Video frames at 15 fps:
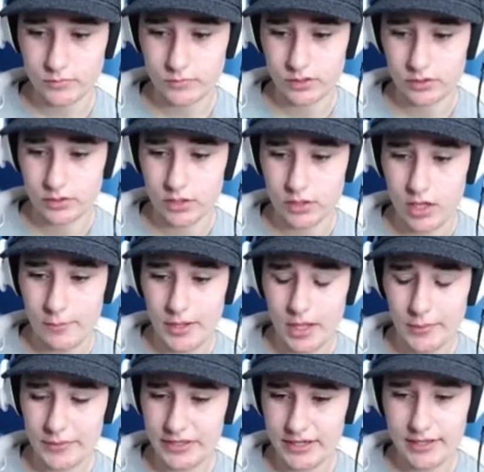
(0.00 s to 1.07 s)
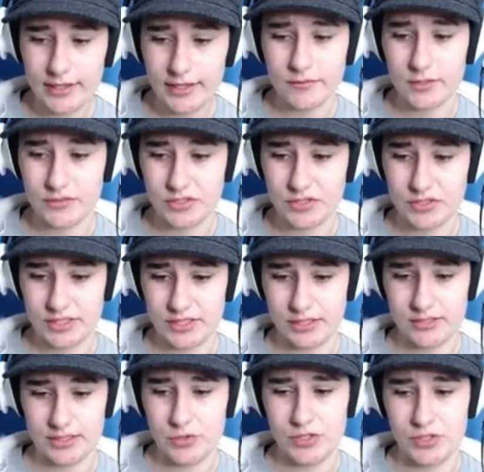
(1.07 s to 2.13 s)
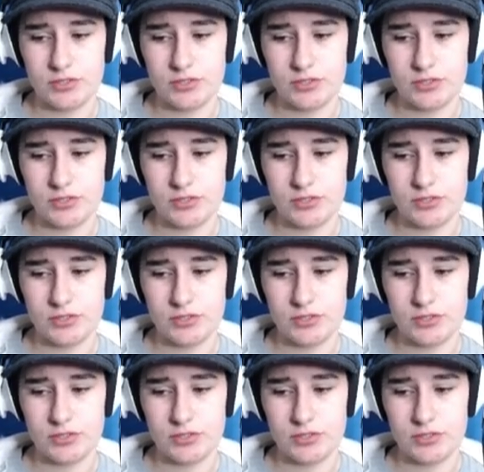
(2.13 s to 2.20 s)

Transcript: But we need to get one of your skills level 4, so we'll just,